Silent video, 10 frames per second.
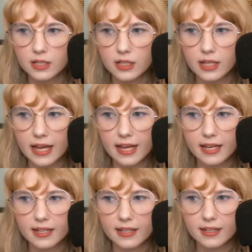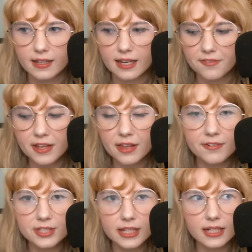Like, if there
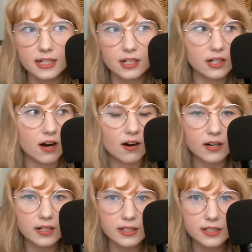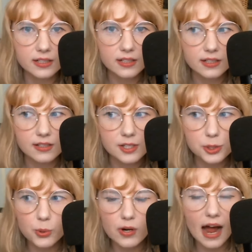was, like, a card
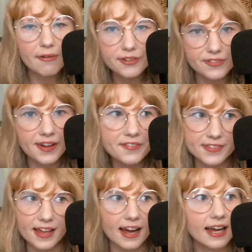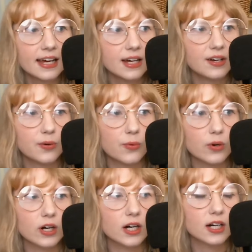store, I would have loved that.
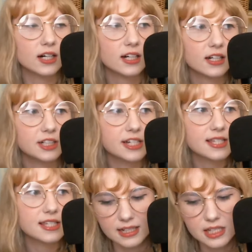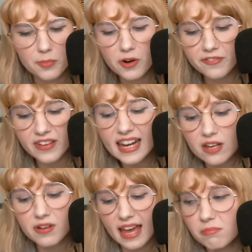Or just more video
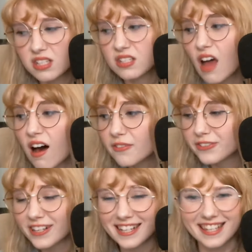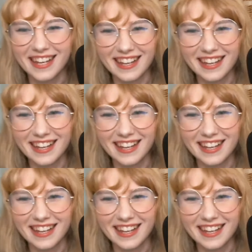game stuff. Just